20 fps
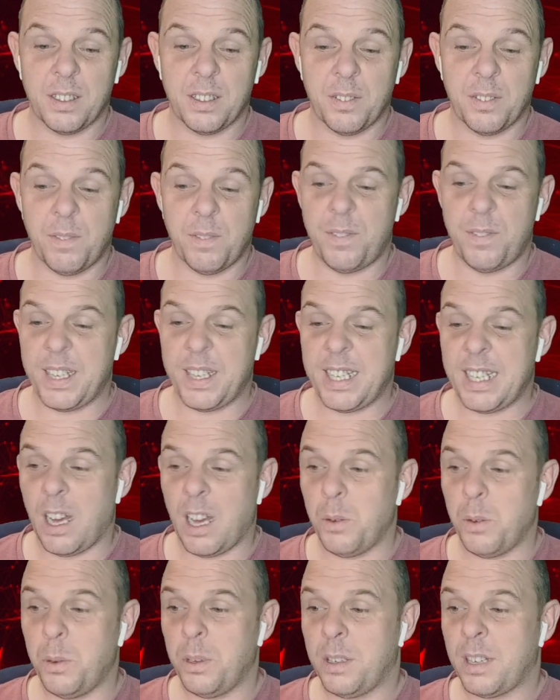
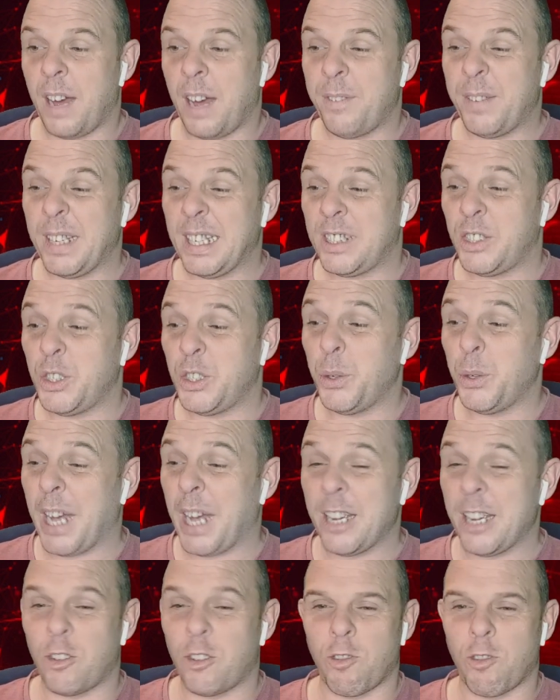video. I think it's
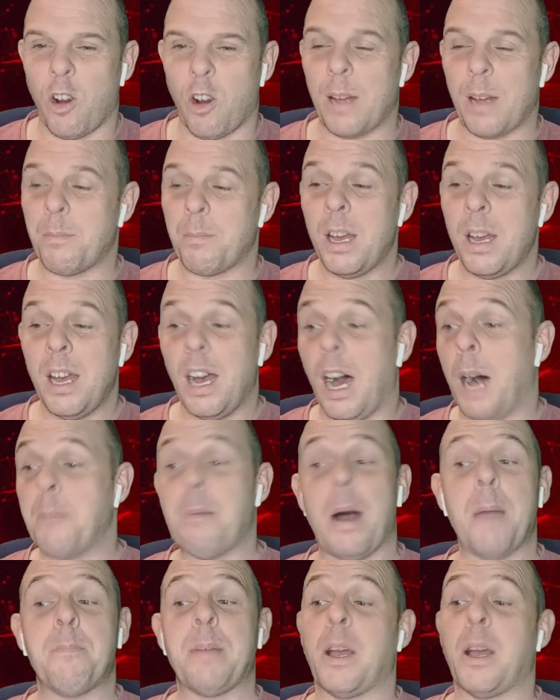UK grime. I
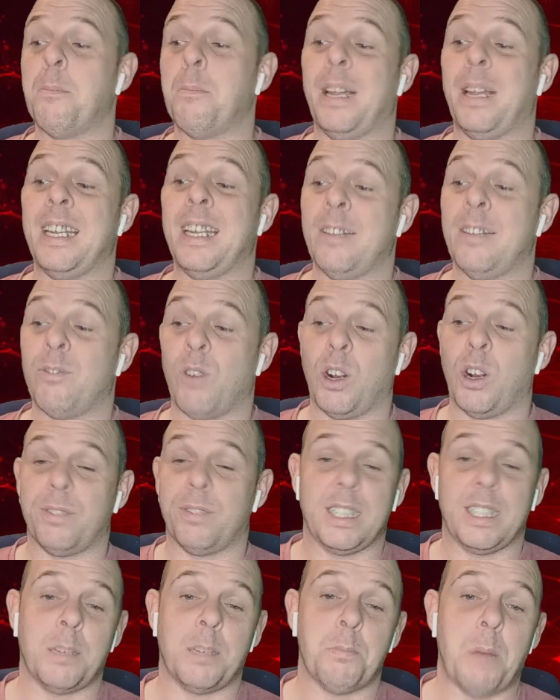might be completely wrong off
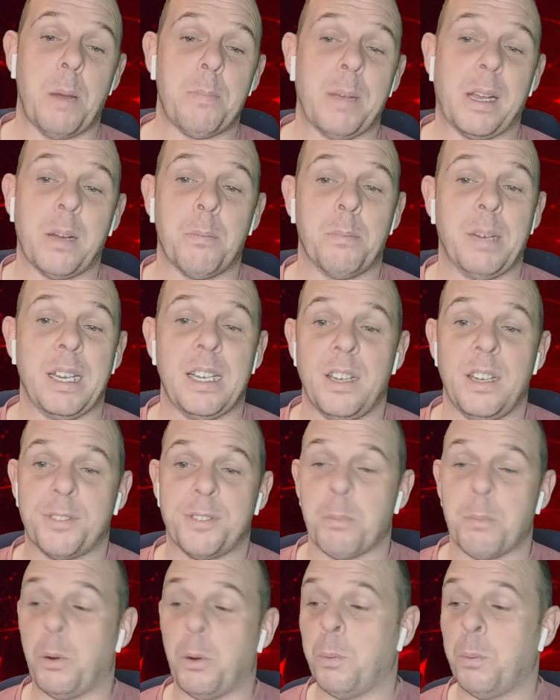this. I might be completely off
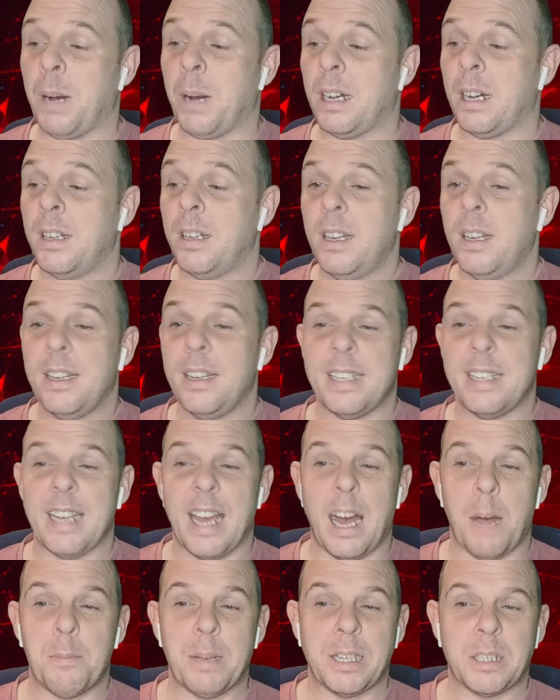the ball. But
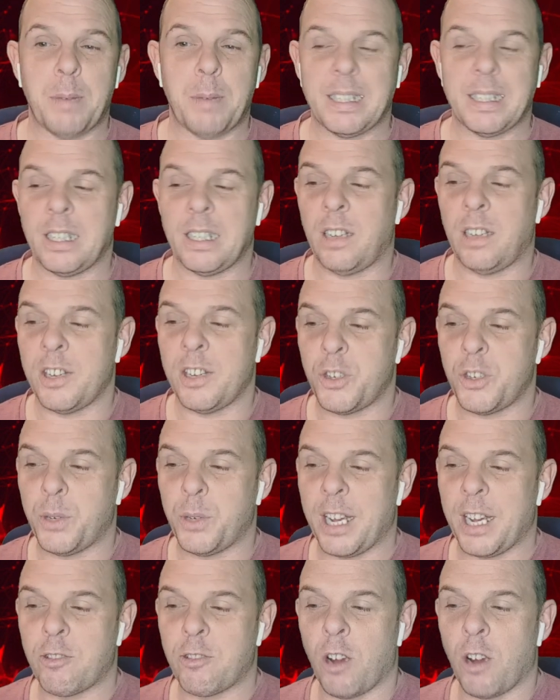yeah, I'm expecting like
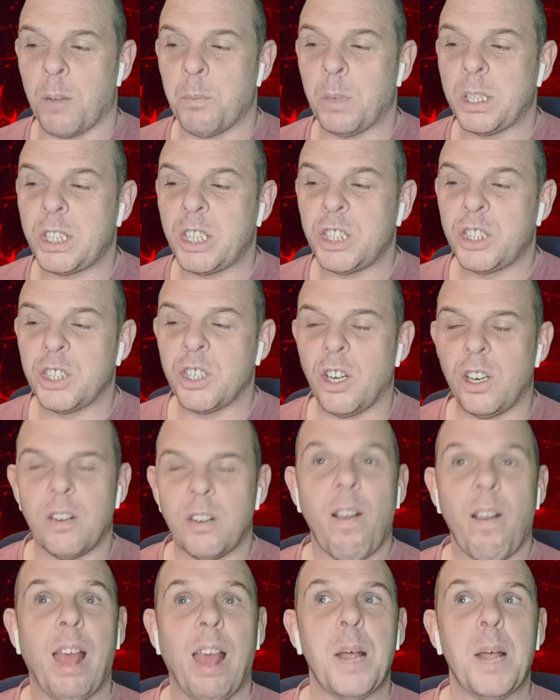UK grime, which is not,
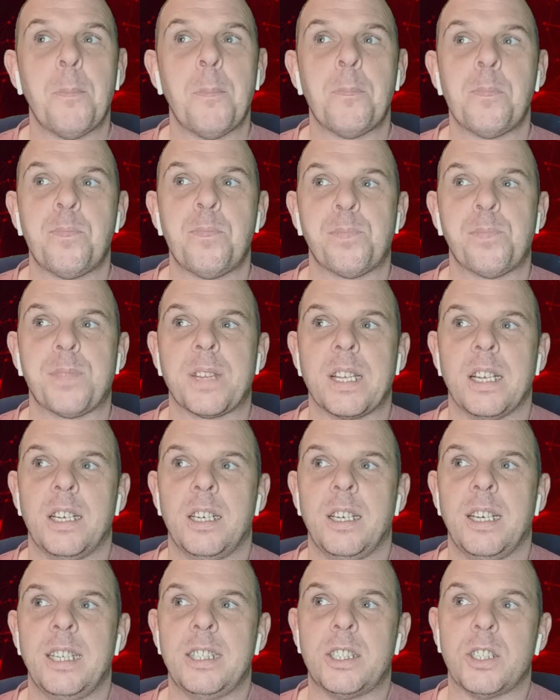
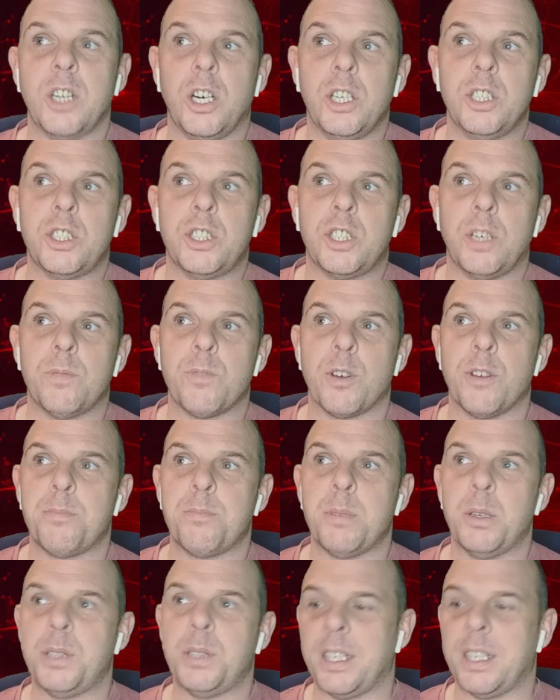it's not a genre of
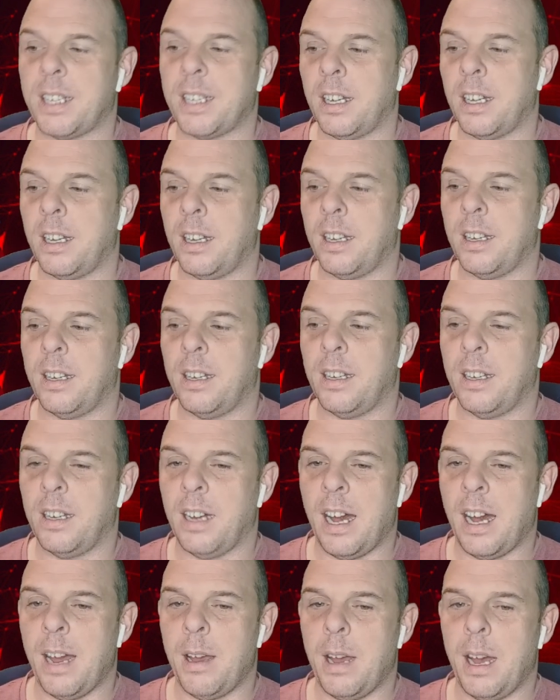music that
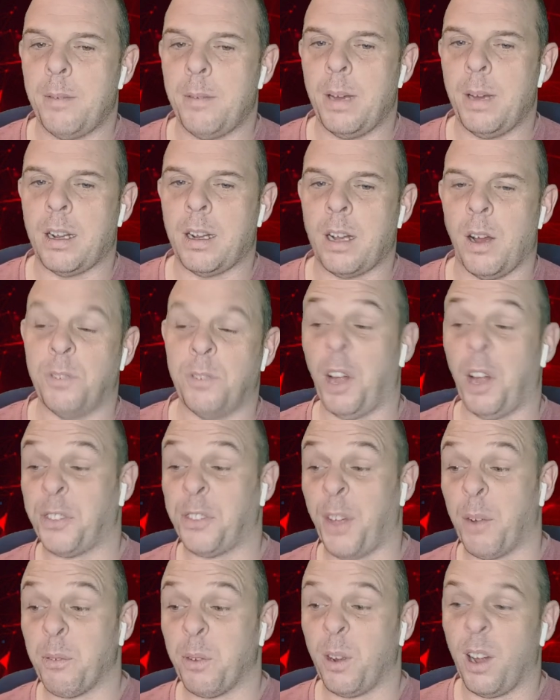I
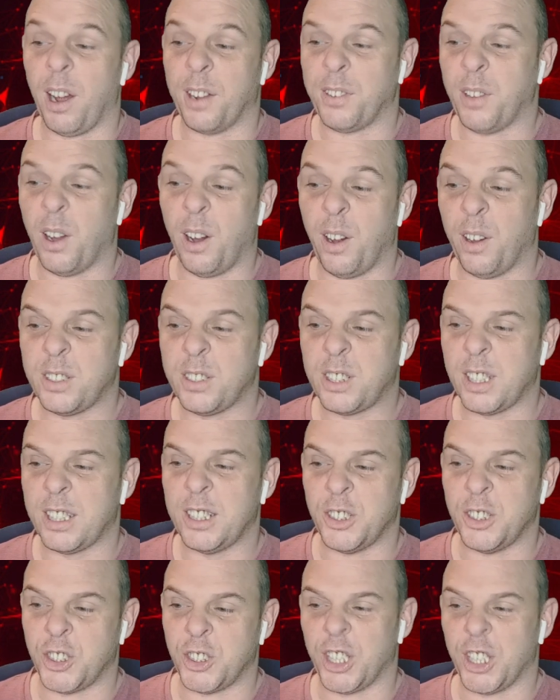don't like. No, it's
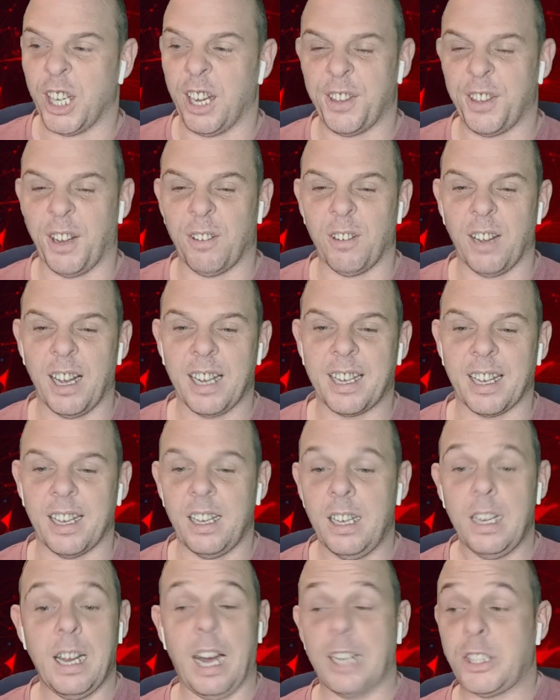shit. I don't like it.
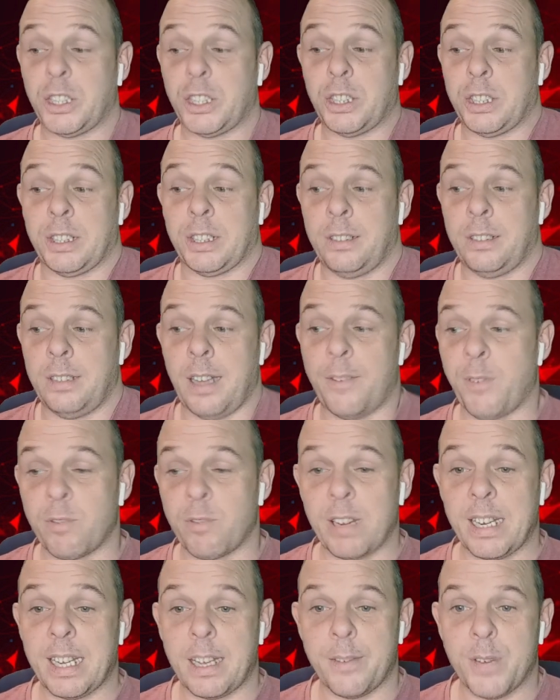I just never
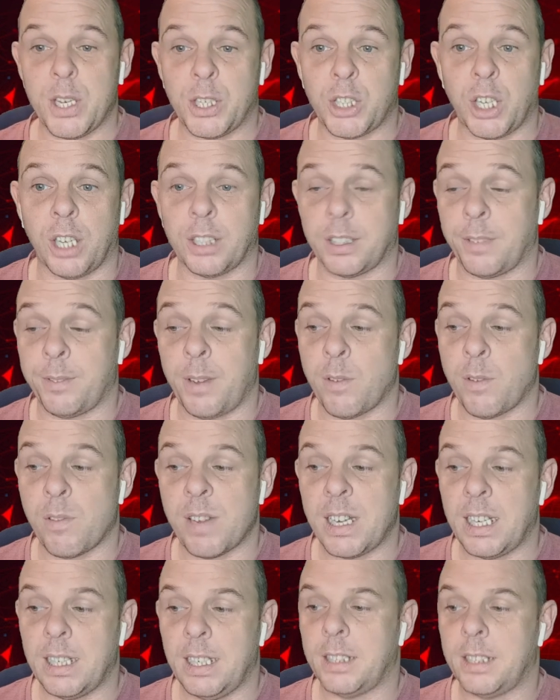really give it a chance. I've never
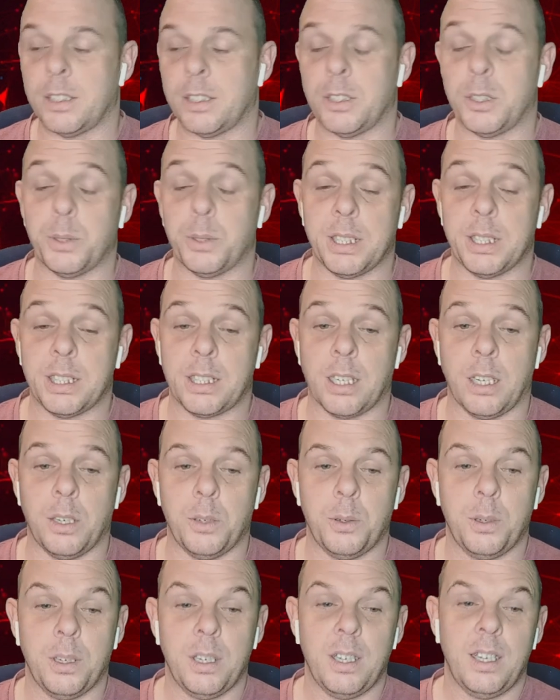really listened to it.
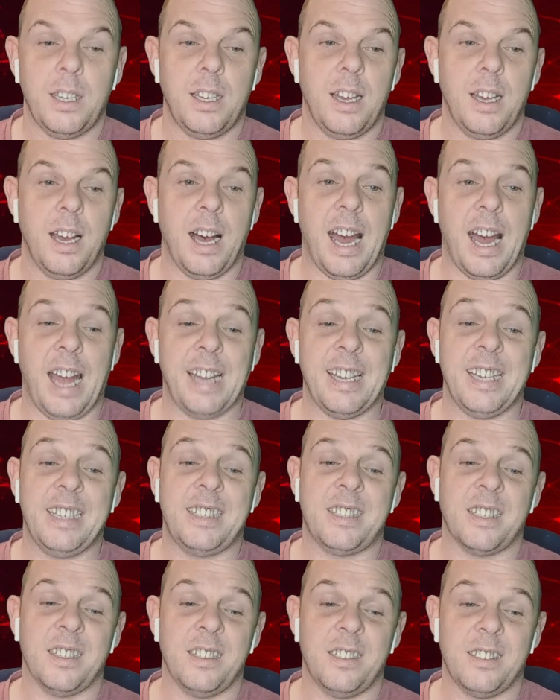So I need
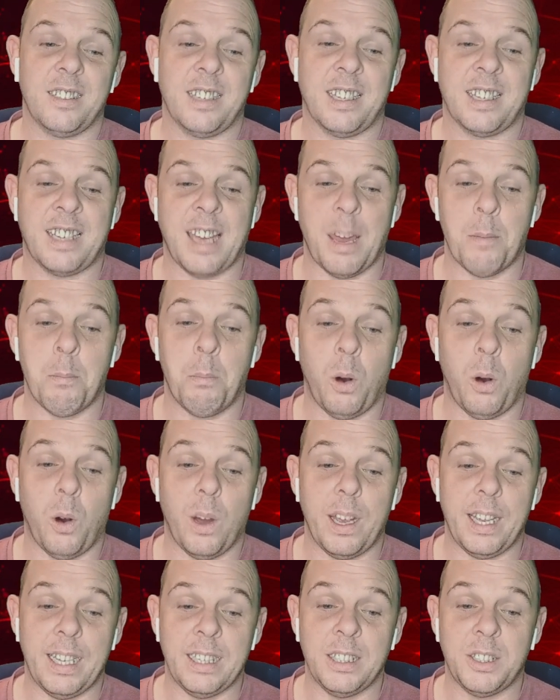to get more
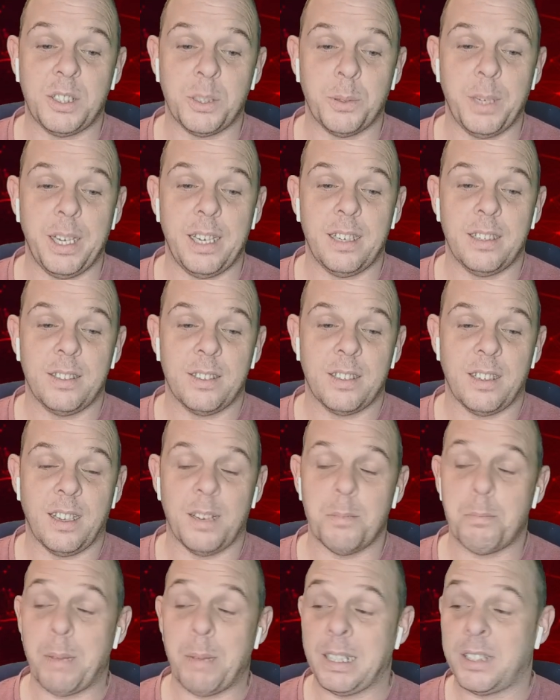into it,
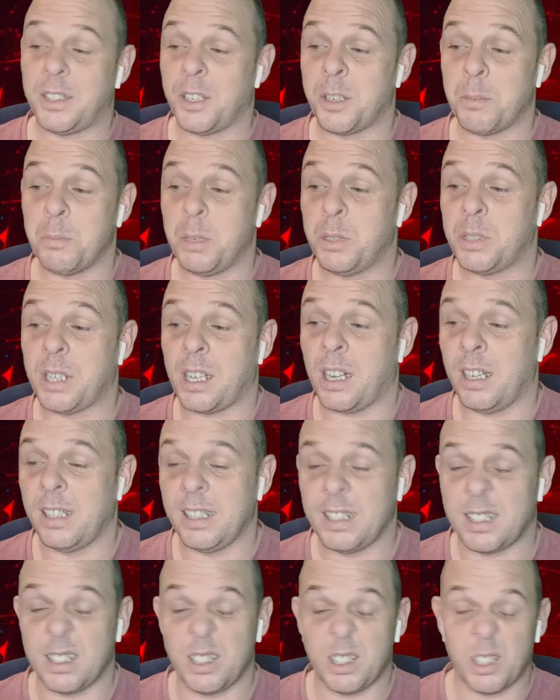like based on the music I
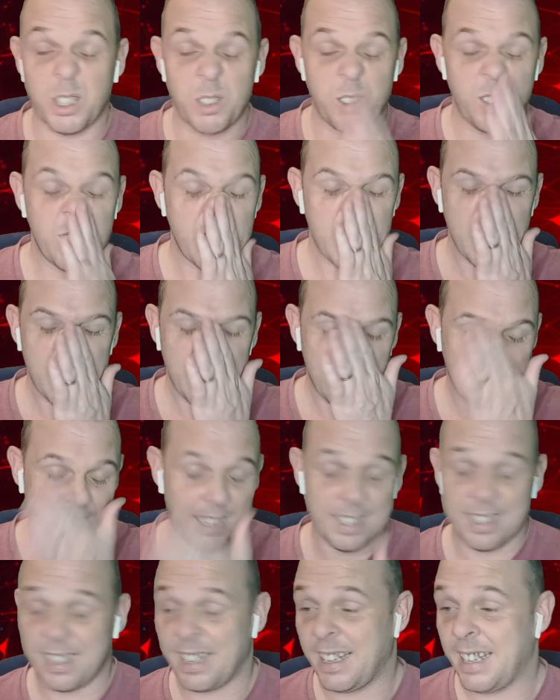listen to,
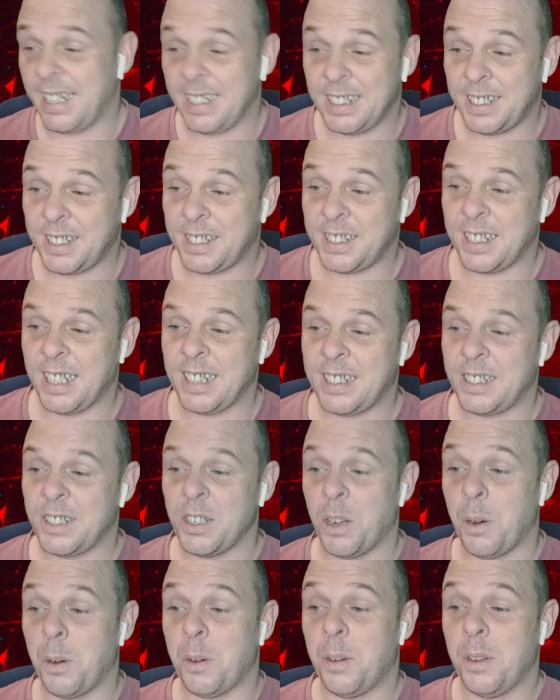that it's
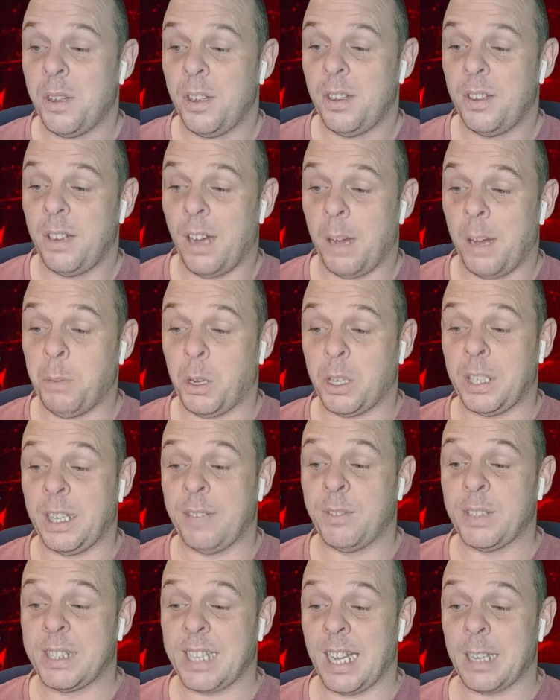not, I'm not going to
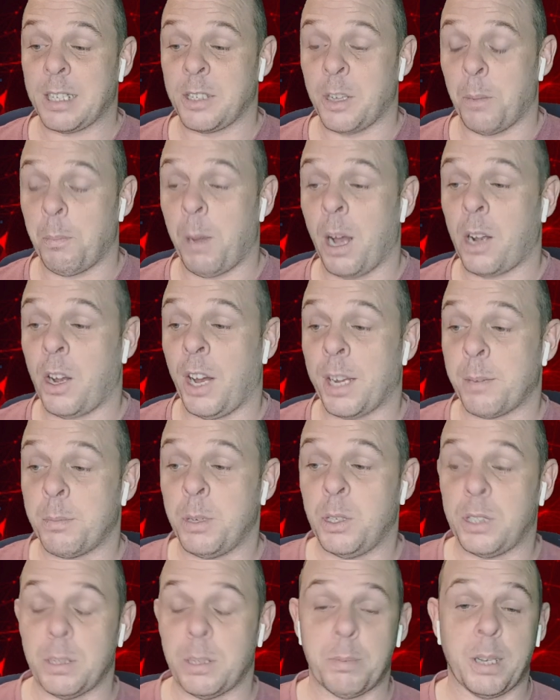even say it's not my kind of
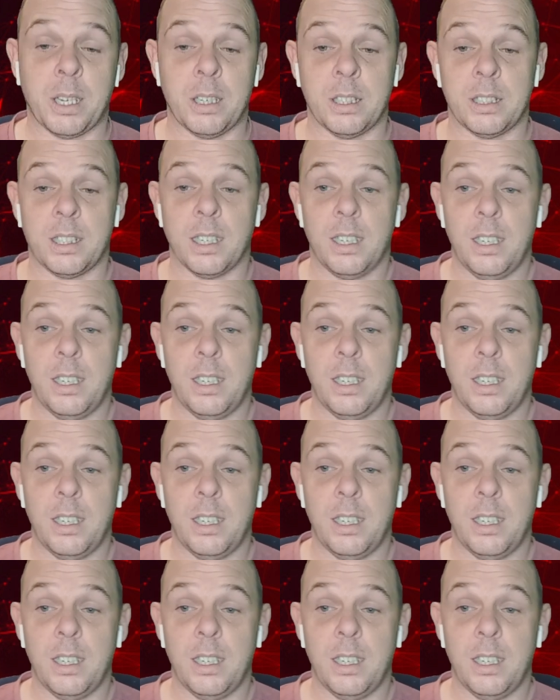music, because